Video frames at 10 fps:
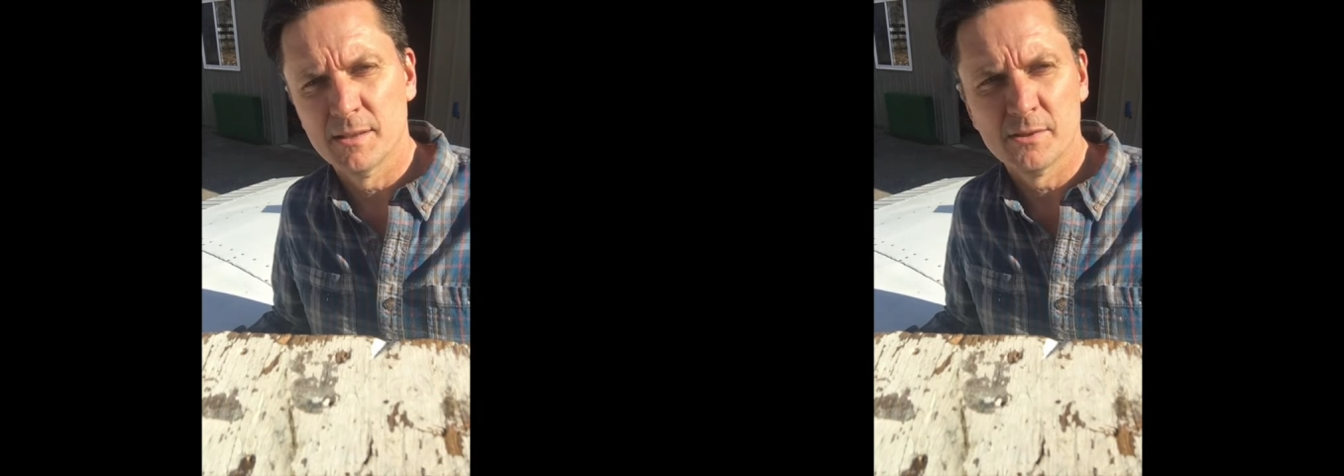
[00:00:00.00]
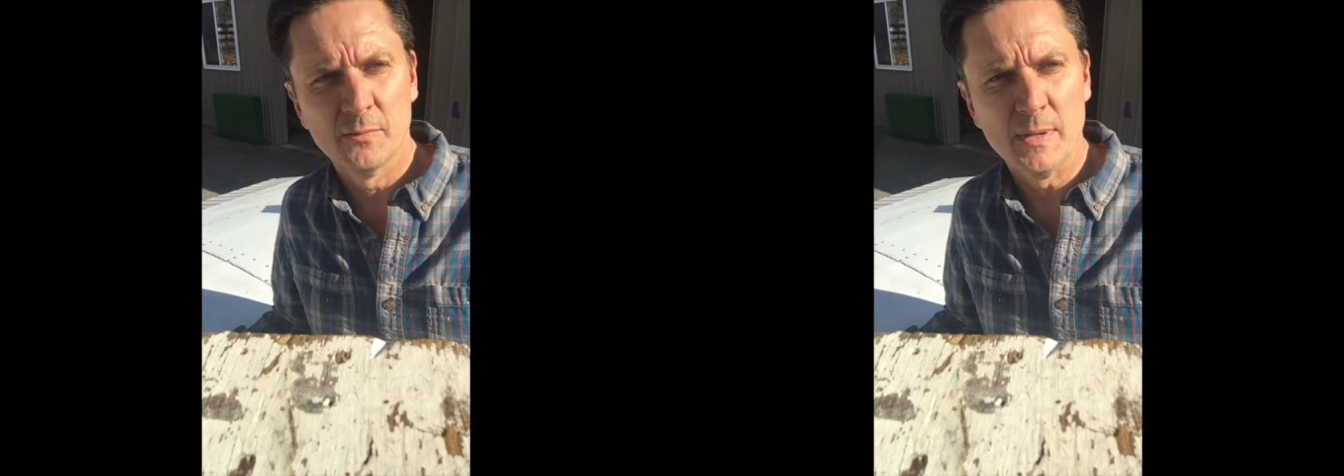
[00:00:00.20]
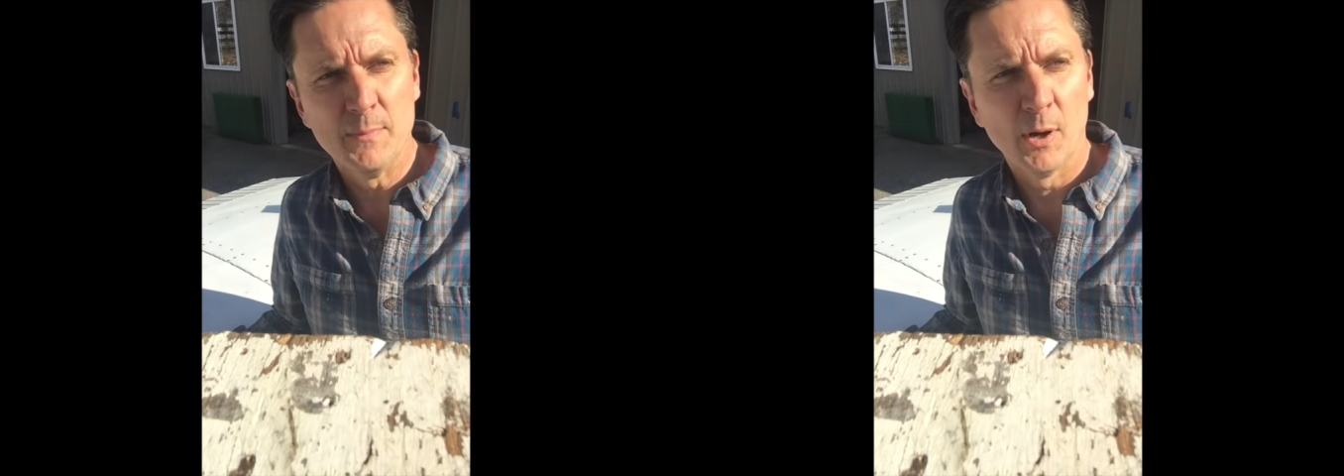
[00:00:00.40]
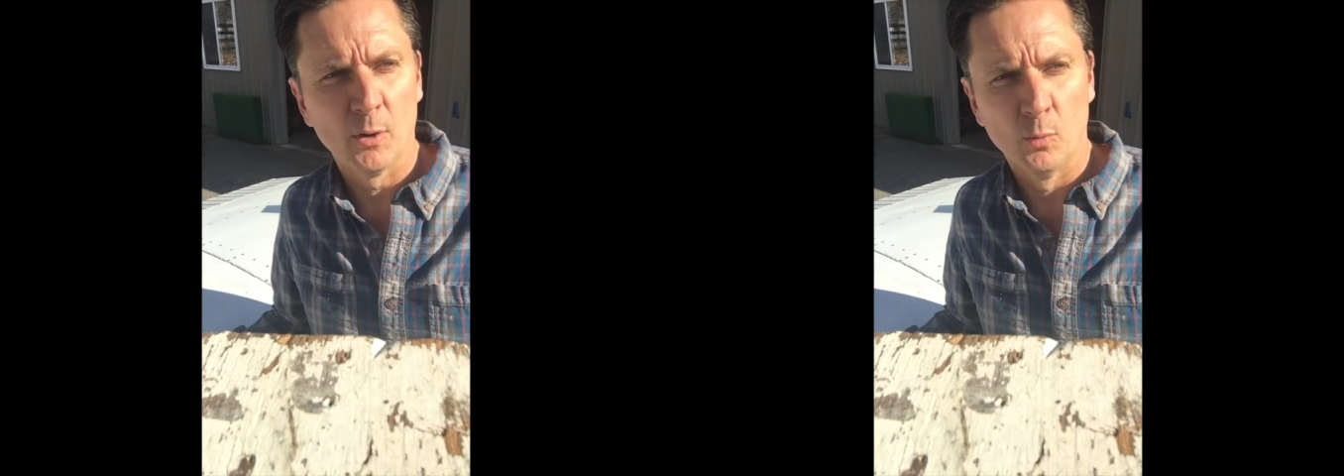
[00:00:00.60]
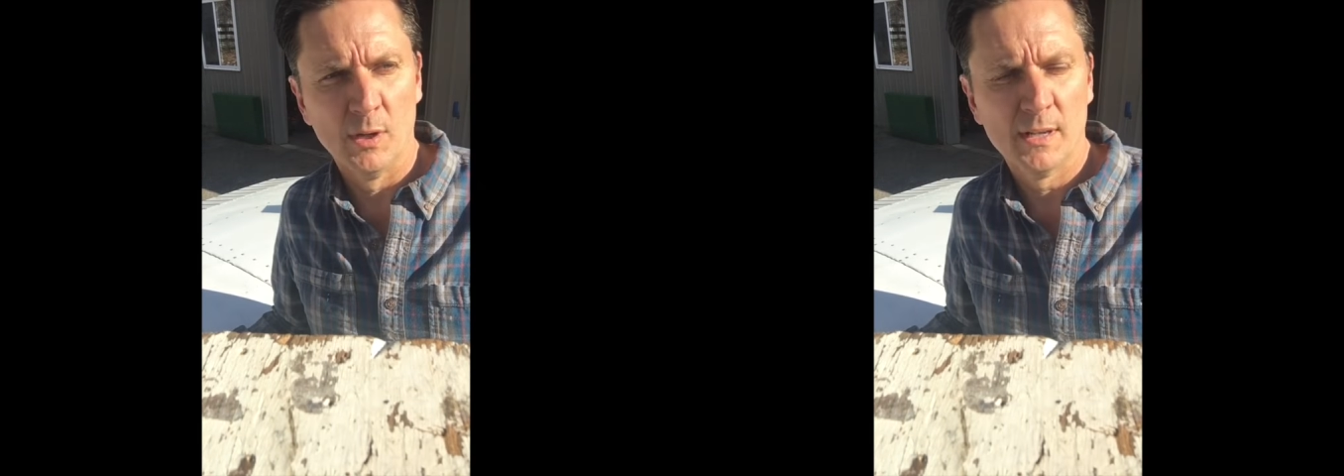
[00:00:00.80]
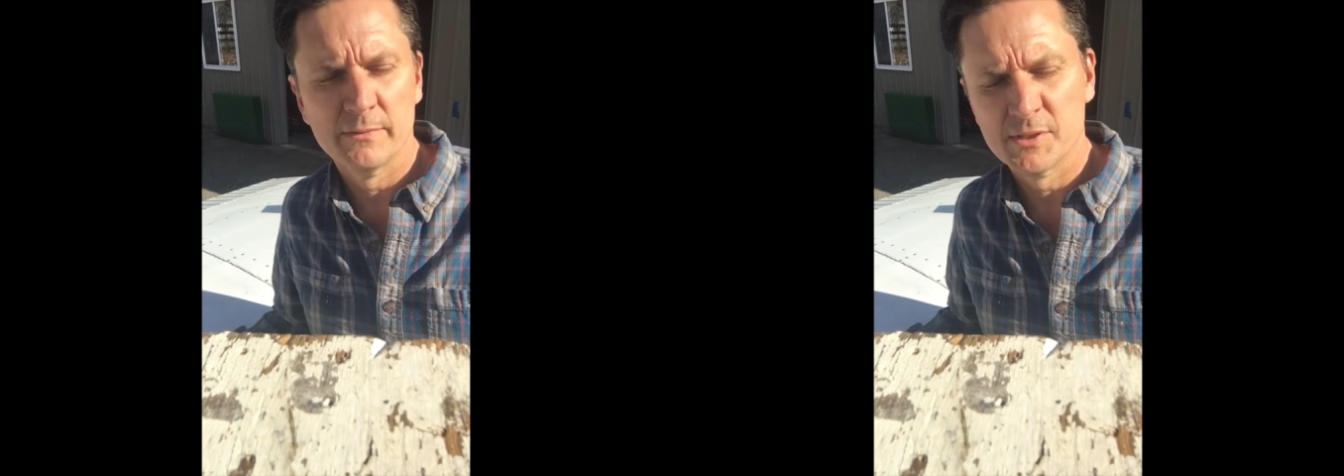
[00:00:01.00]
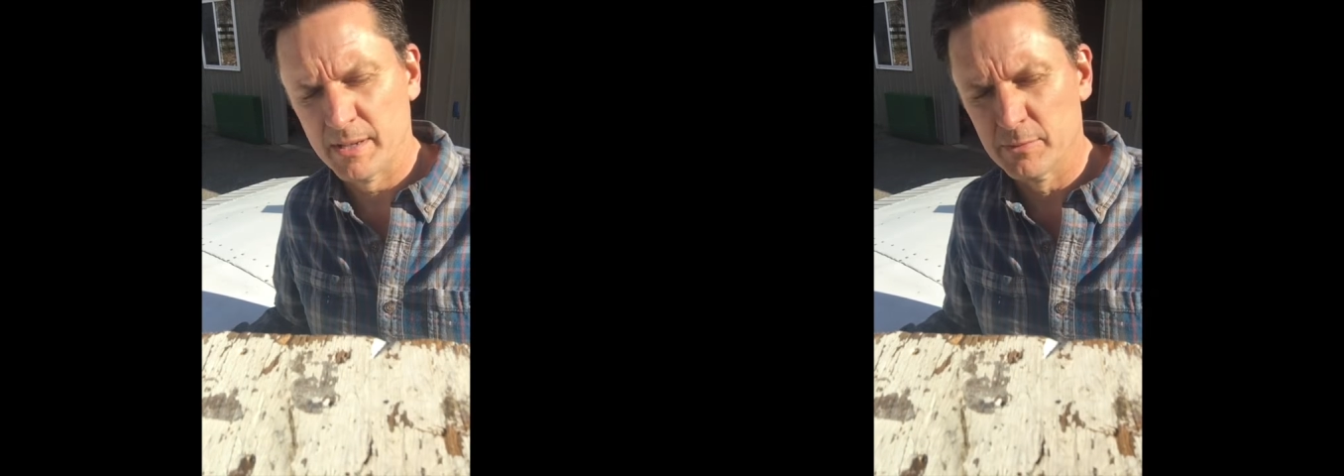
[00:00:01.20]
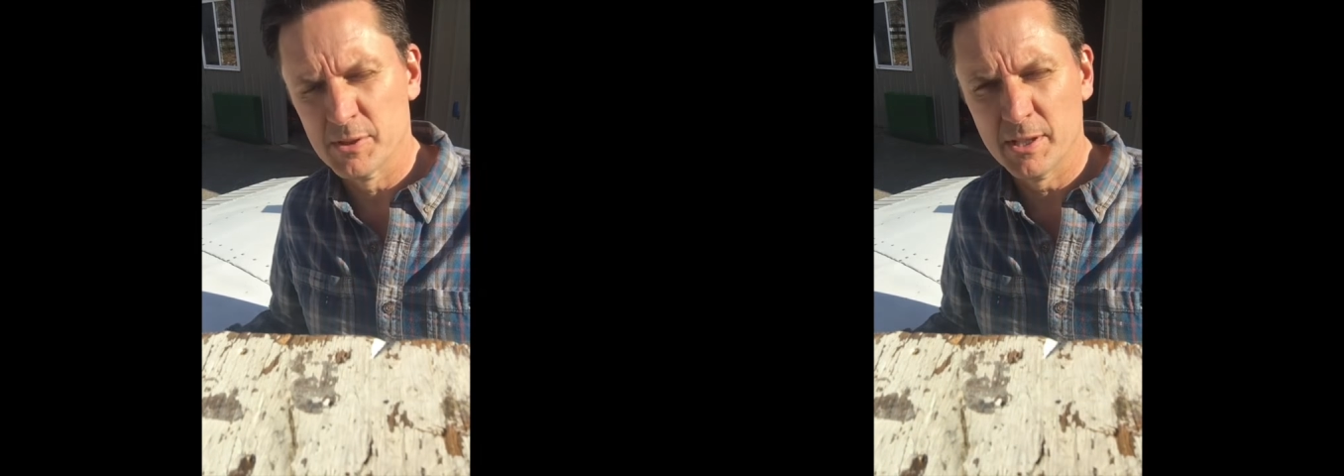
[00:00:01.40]
This will be part one of
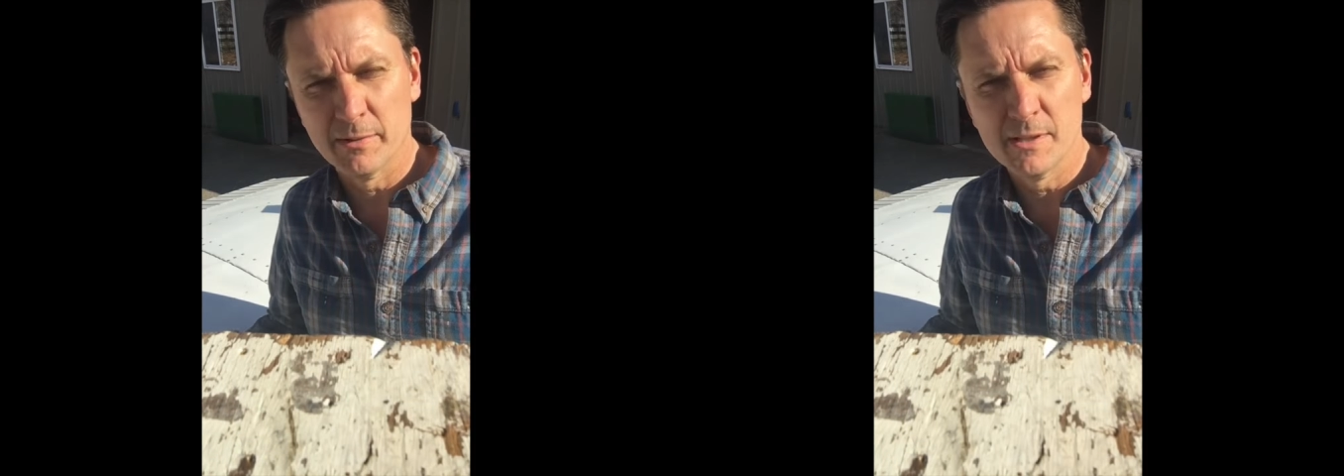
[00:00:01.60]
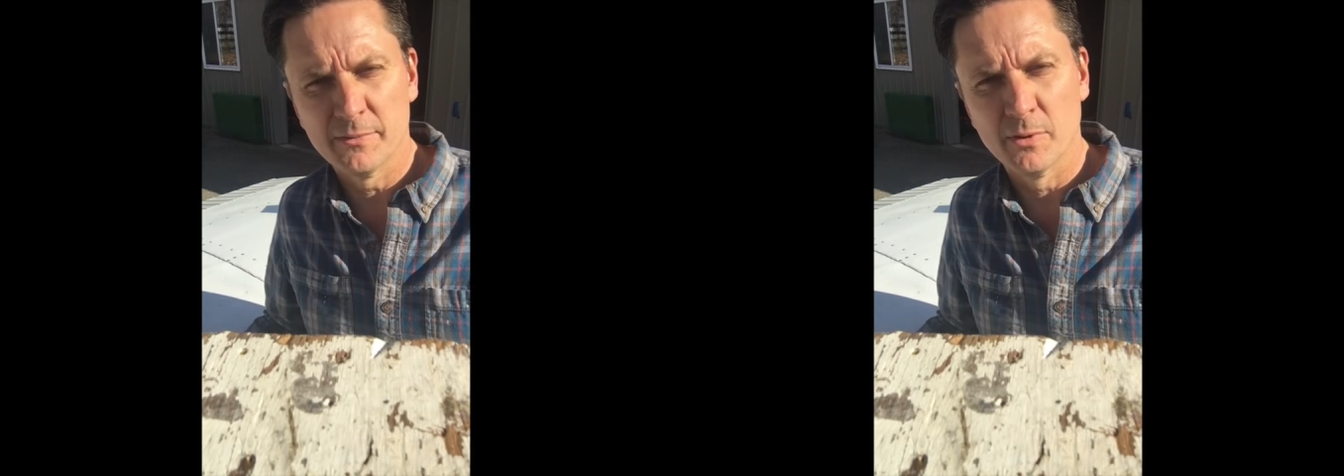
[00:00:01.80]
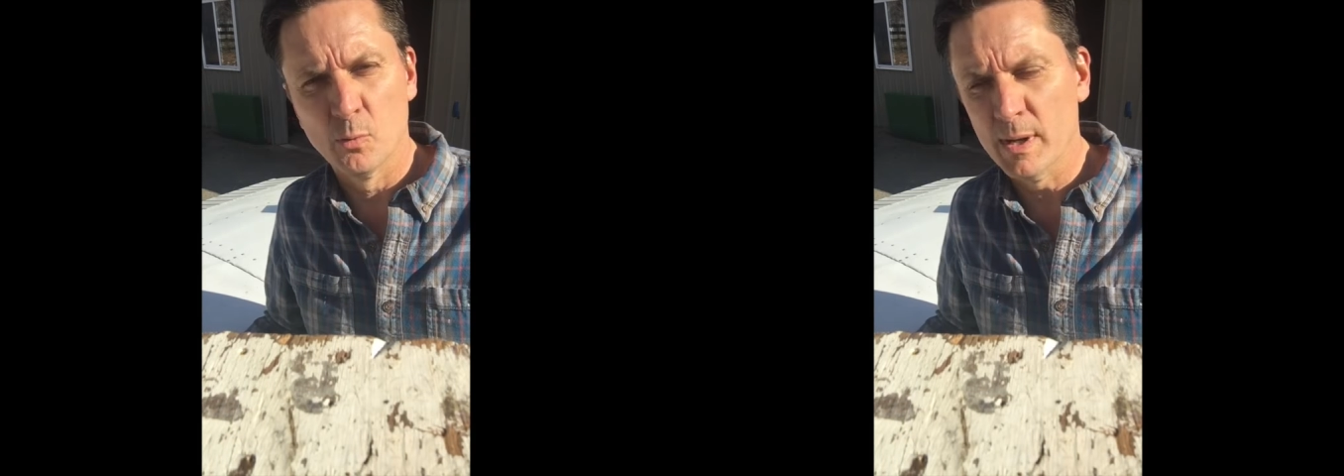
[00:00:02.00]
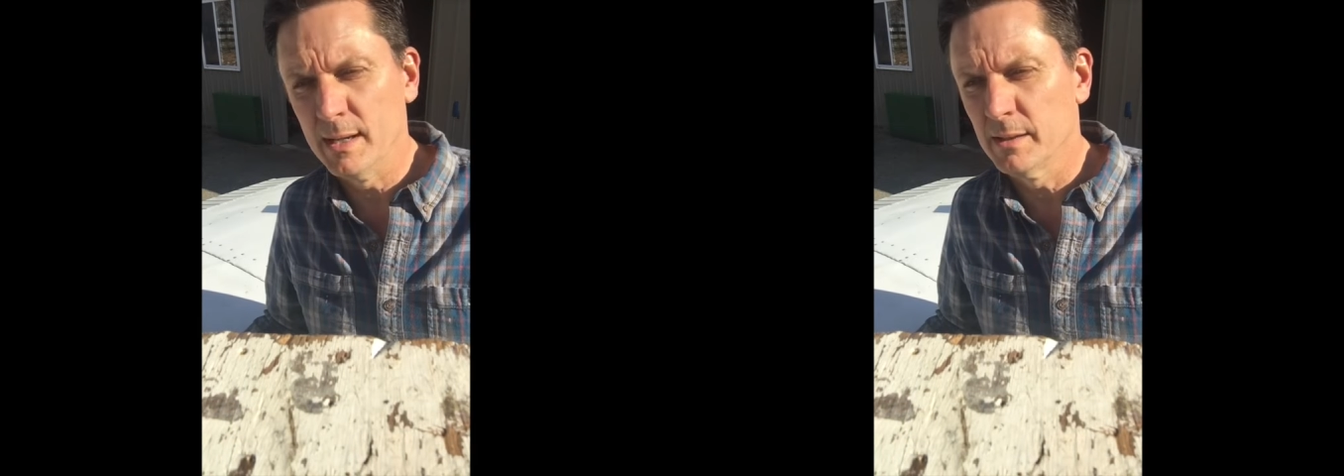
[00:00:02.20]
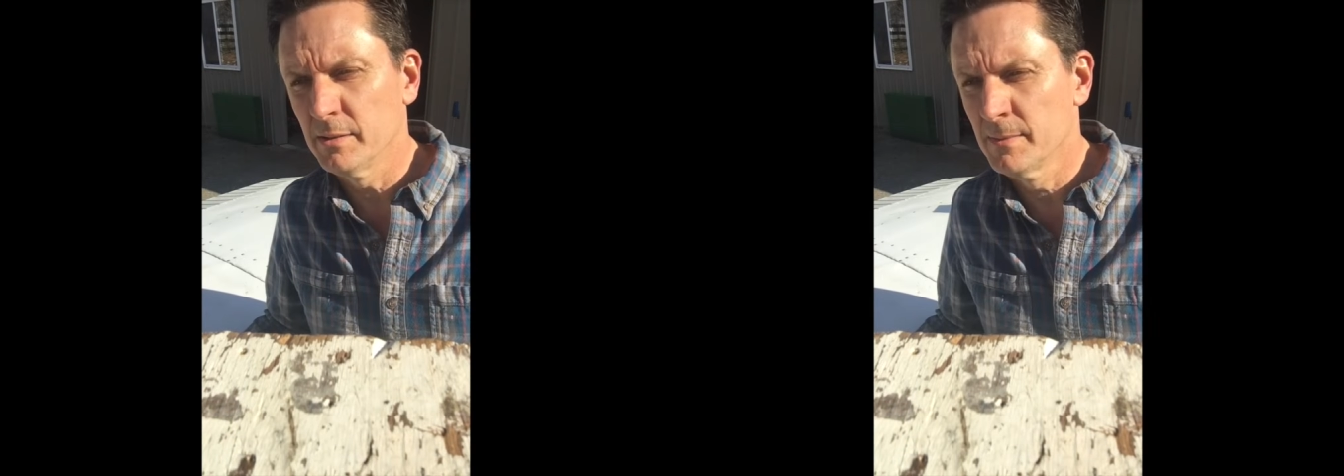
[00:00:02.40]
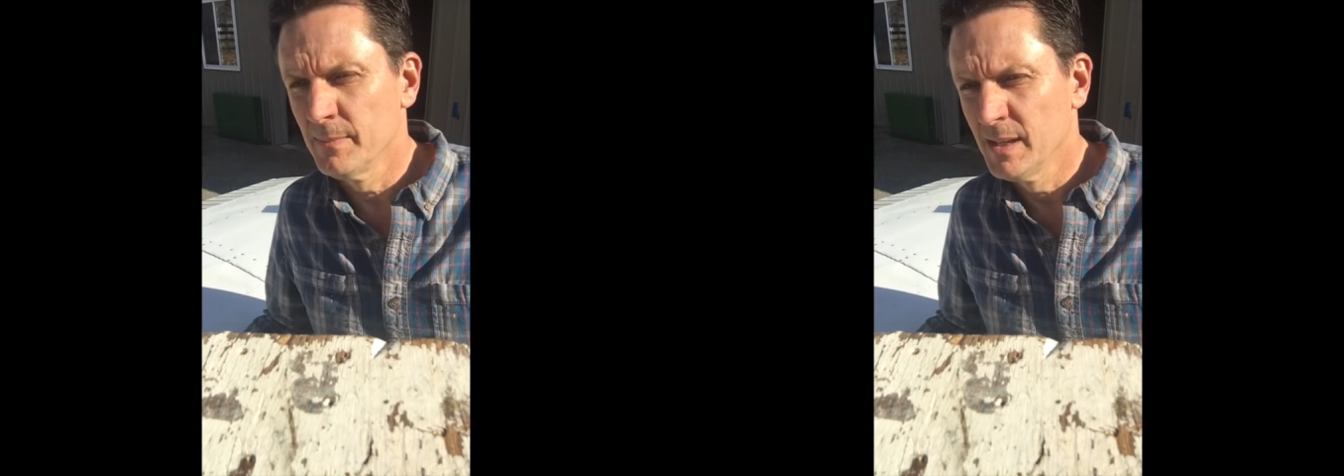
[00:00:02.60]
several series for the wings.